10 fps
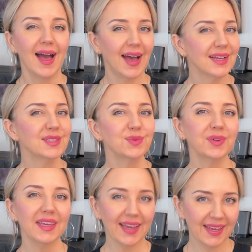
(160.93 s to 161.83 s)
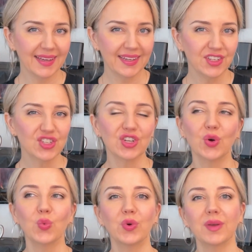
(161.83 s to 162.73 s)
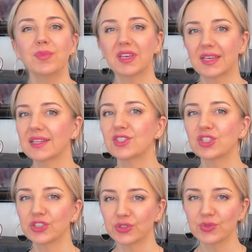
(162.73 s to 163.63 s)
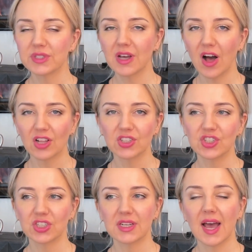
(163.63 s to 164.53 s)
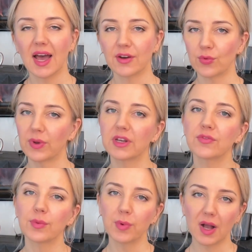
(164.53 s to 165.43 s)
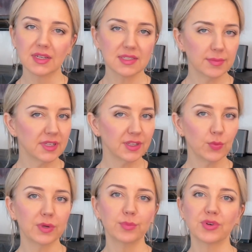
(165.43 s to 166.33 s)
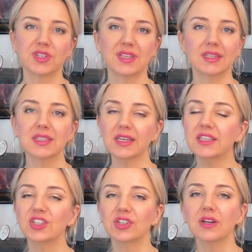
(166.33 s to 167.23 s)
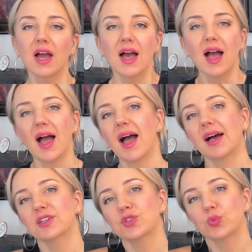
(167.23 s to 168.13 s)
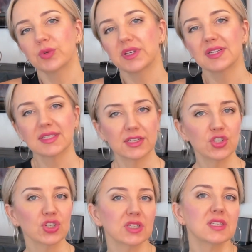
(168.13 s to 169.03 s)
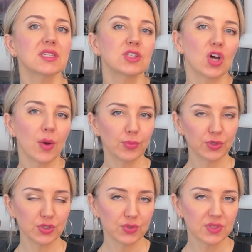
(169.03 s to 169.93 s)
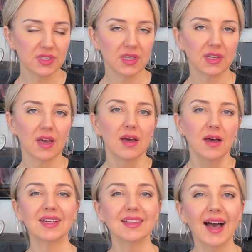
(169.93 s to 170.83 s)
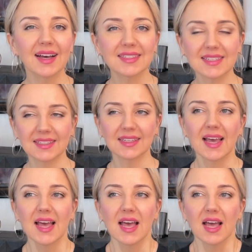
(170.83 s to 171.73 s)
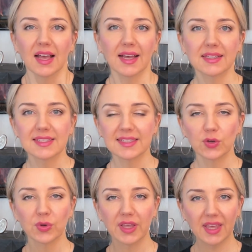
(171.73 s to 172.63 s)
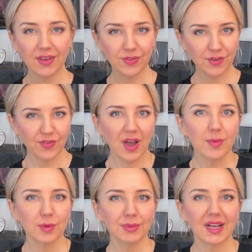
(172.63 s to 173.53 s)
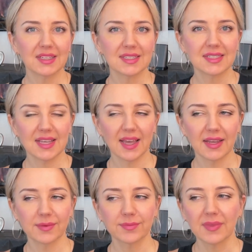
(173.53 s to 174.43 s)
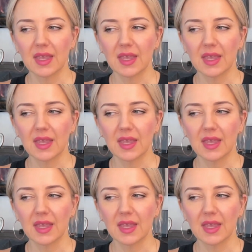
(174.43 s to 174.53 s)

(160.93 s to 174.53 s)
as we age, we begin to lose collagen at a rate of approximately one percent a year, and we essentially stop producing elastin. And so if the fibroblasts say,